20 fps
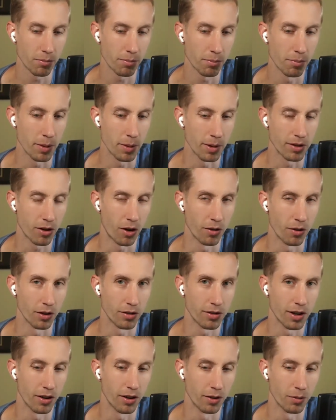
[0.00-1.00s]
maybe it's hard to
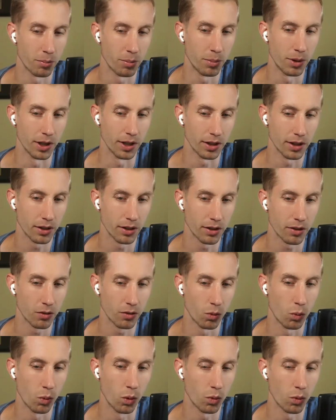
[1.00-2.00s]
tell, but
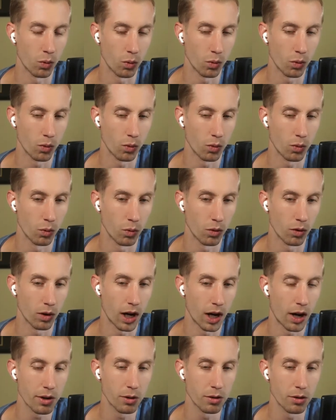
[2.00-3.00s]
w- w-
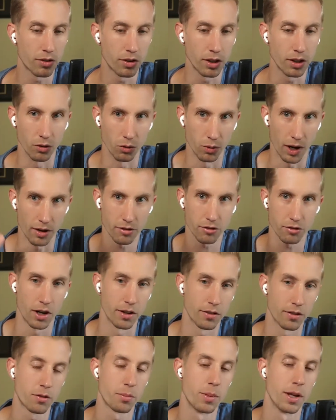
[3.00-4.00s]
how do you see the
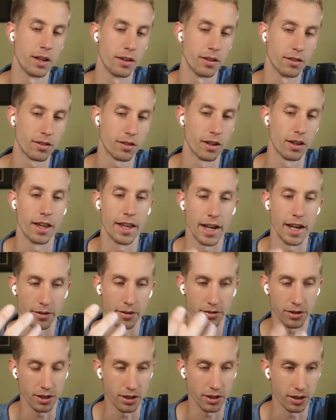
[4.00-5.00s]
restaurant space and
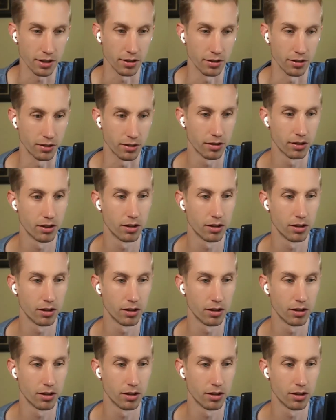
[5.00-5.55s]
NFTs